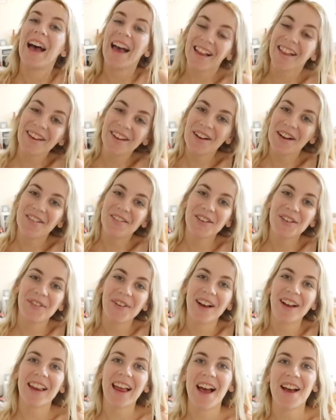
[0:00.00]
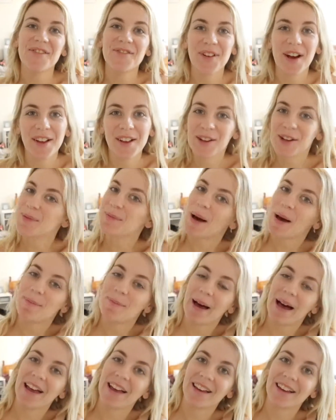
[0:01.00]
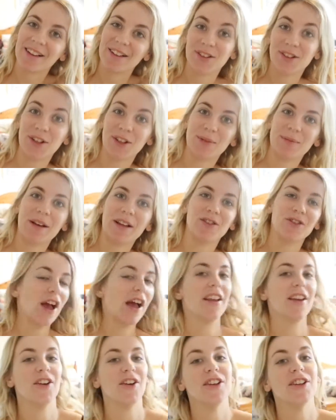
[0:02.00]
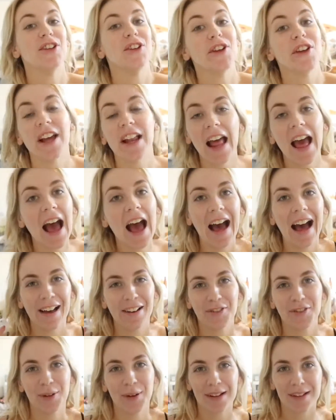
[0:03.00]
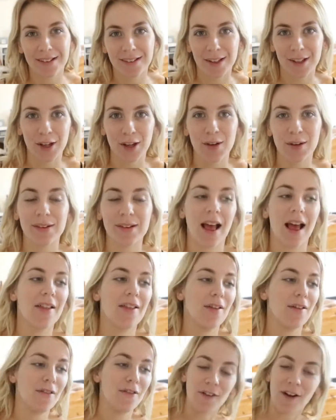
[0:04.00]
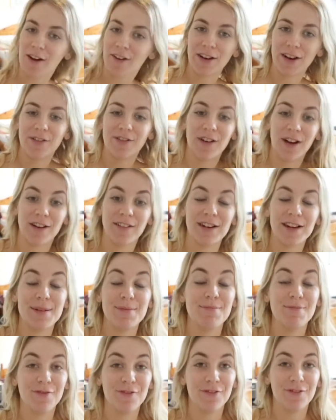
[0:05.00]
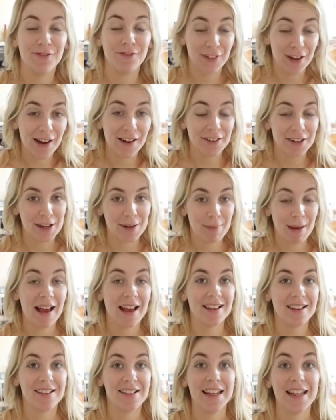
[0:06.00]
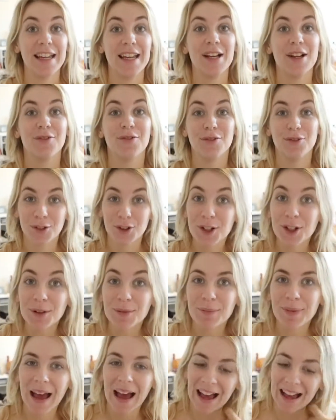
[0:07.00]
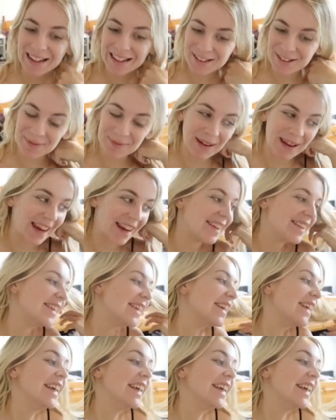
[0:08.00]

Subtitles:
Hello everyone and welcome back to my channel. You're gonna have to excuse the very messy room behind me.